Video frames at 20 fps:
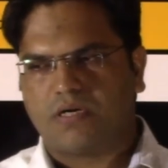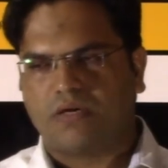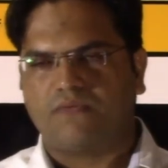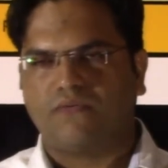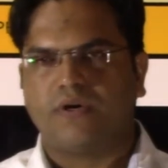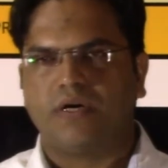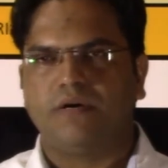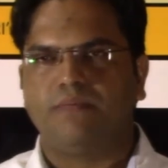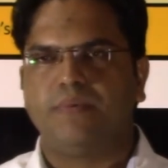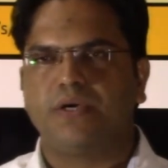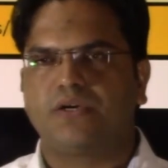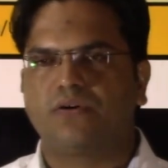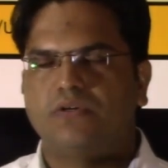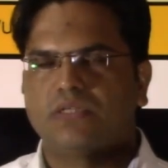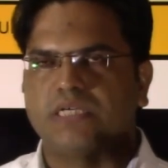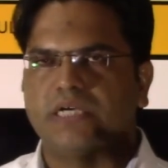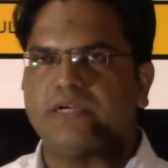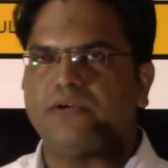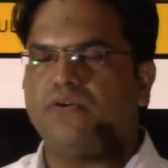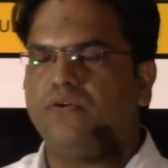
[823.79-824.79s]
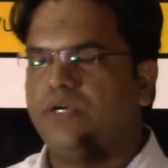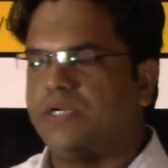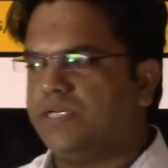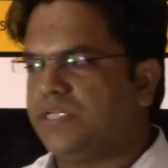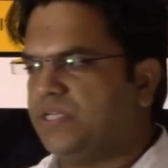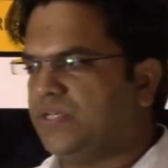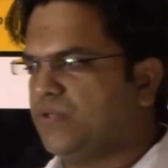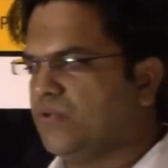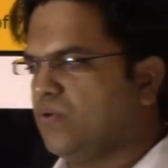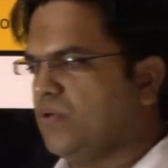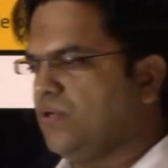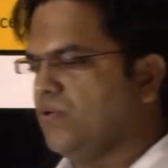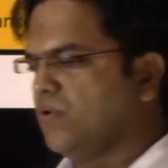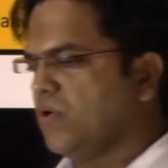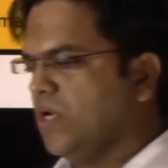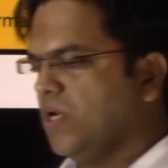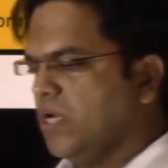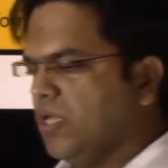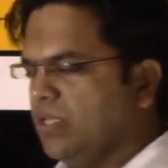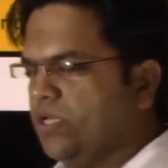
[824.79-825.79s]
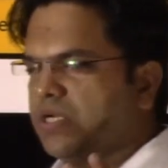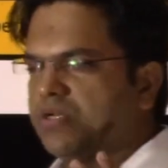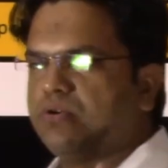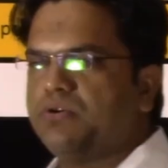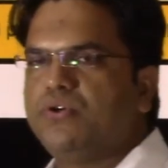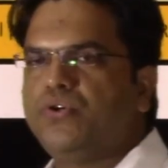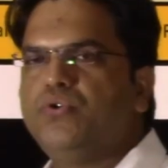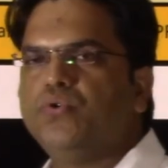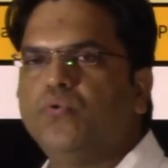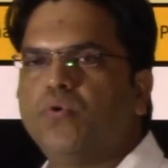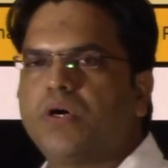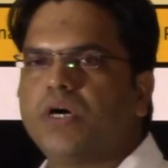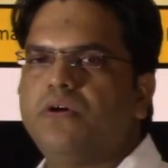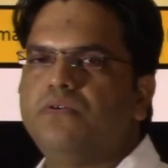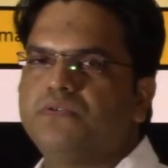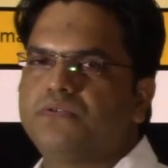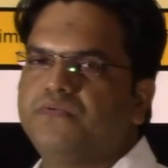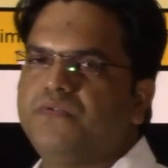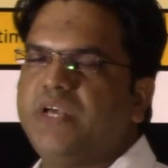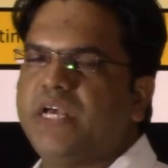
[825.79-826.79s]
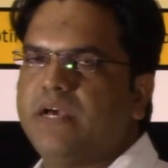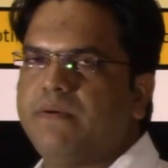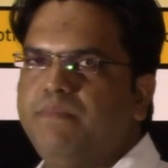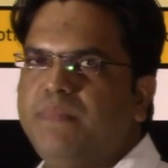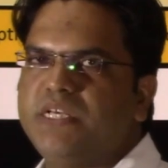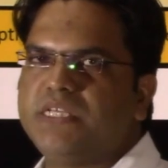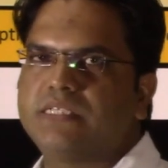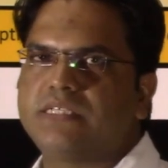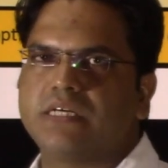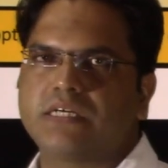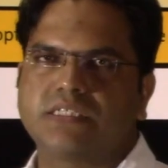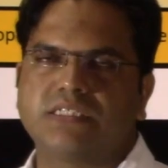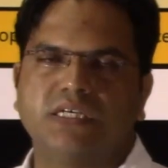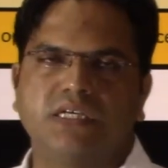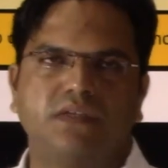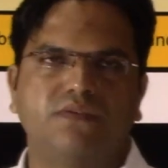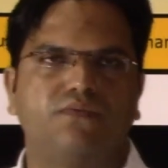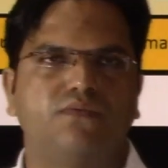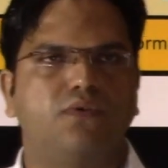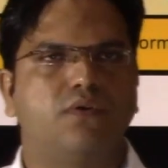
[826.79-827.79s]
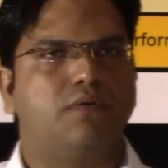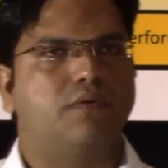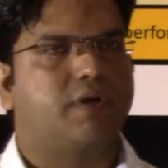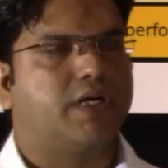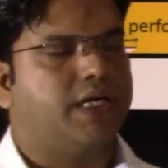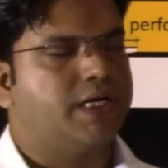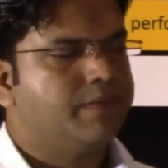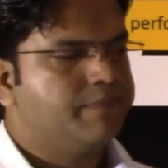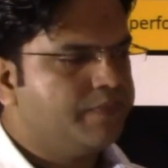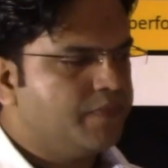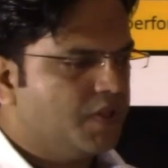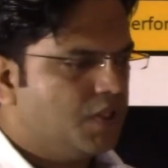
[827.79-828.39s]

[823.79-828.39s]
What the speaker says: word, because I already told you that on two counts we have been successful, right?